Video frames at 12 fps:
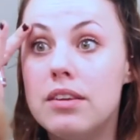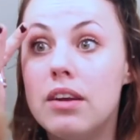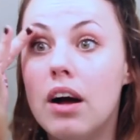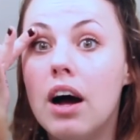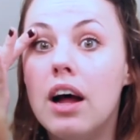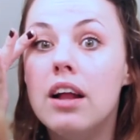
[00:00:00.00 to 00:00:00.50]
to
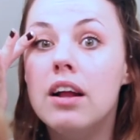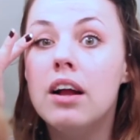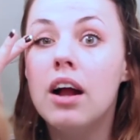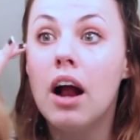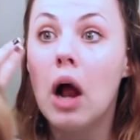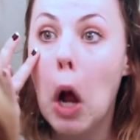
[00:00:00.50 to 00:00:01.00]
not
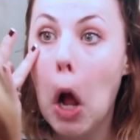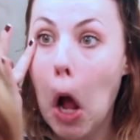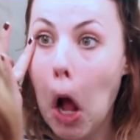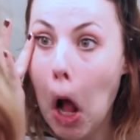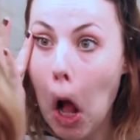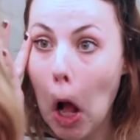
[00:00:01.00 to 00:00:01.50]

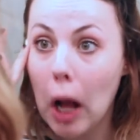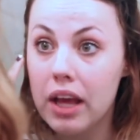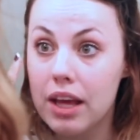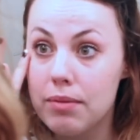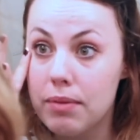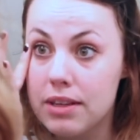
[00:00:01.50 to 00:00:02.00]

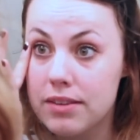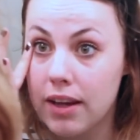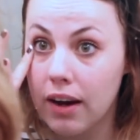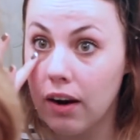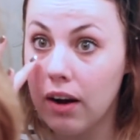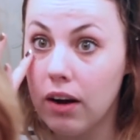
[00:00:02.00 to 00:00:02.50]
get
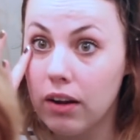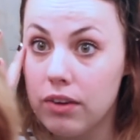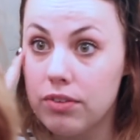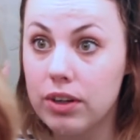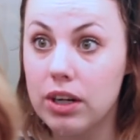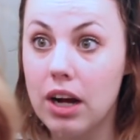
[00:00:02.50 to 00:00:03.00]
mascara all
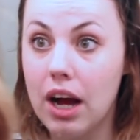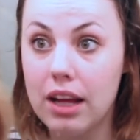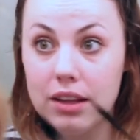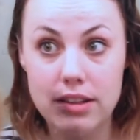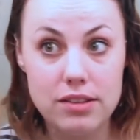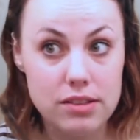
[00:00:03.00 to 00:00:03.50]
over her
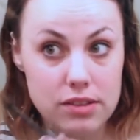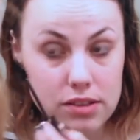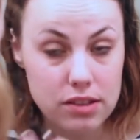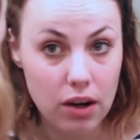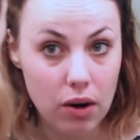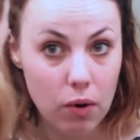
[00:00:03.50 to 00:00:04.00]
eyelids,
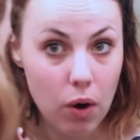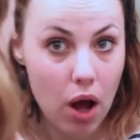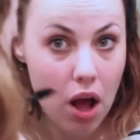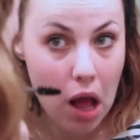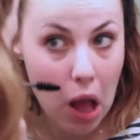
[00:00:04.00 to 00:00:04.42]
so